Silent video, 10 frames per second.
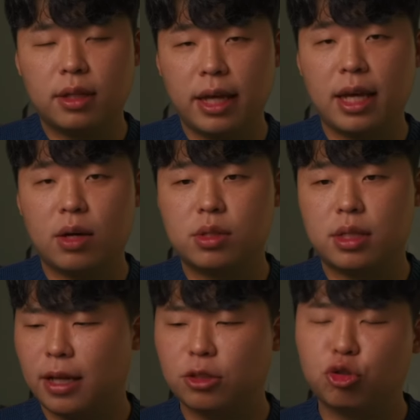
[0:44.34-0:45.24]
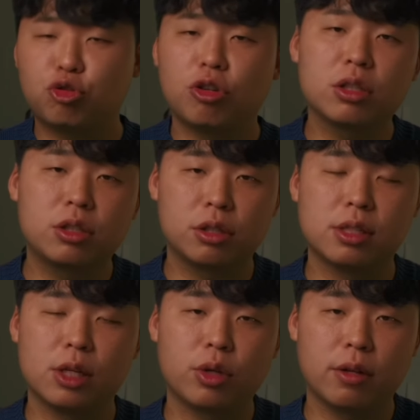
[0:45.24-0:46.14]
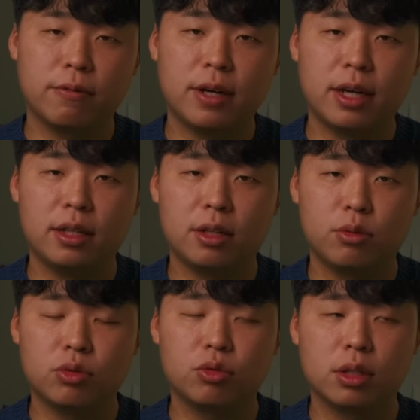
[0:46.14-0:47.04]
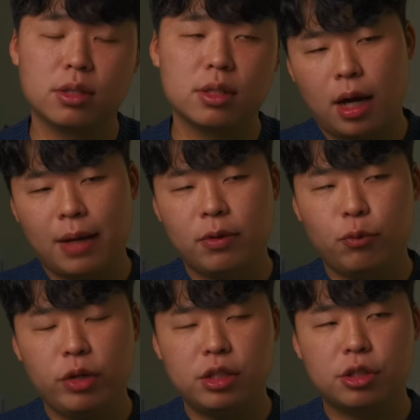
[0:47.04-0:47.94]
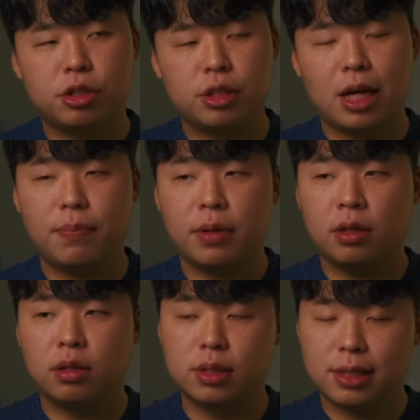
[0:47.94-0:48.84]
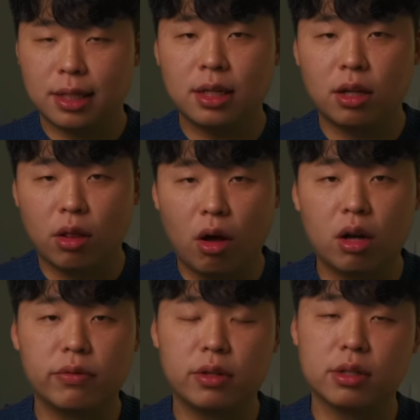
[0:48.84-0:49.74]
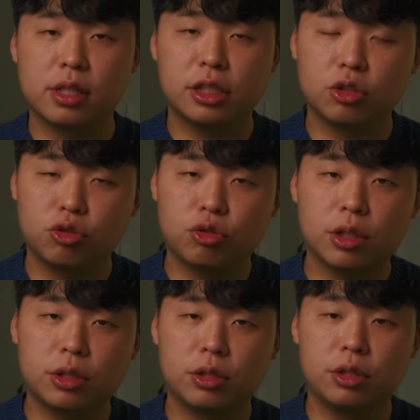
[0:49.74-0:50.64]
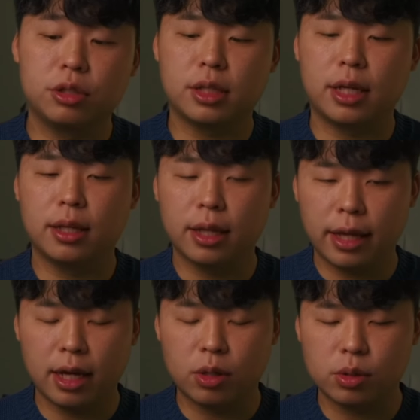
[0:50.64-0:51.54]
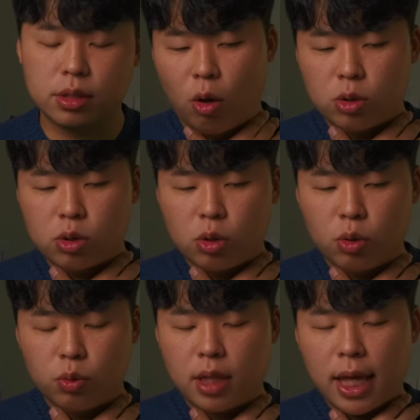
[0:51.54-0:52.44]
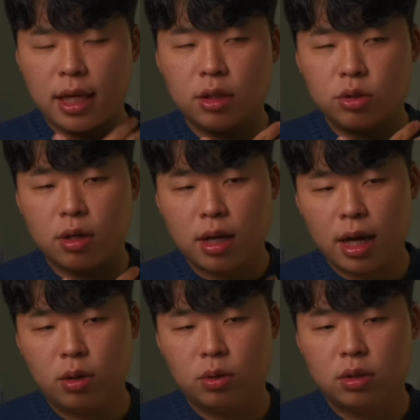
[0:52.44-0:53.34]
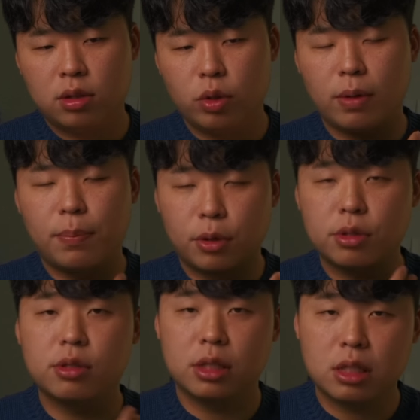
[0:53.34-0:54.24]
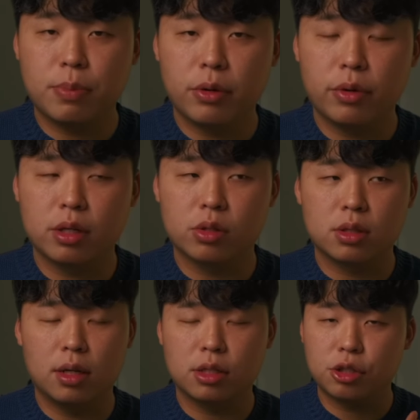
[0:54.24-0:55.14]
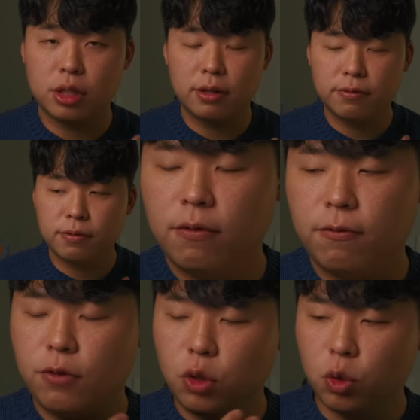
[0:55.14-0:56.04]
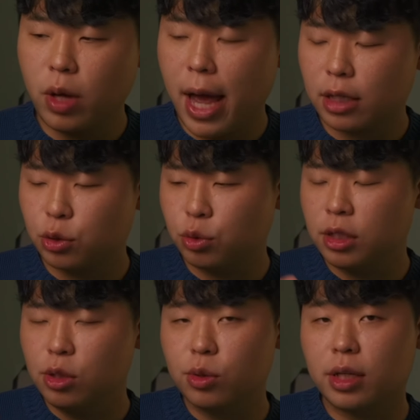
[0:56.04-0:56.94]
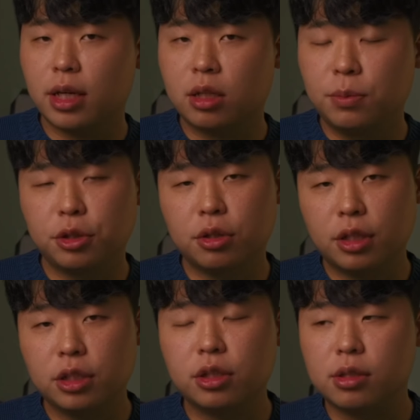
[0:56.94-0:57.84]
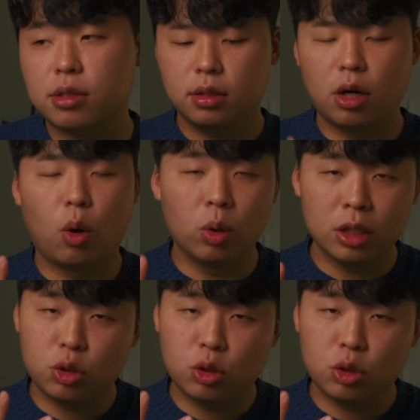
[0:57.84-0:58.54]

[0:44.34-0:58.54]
layouts and structures that you can find in restaurants. I've been researching, I've been studying a lot of this kitchen structures and layouts. Also taking into account with my personal experience as a chef, if you actually look at commercial kitchens, there are only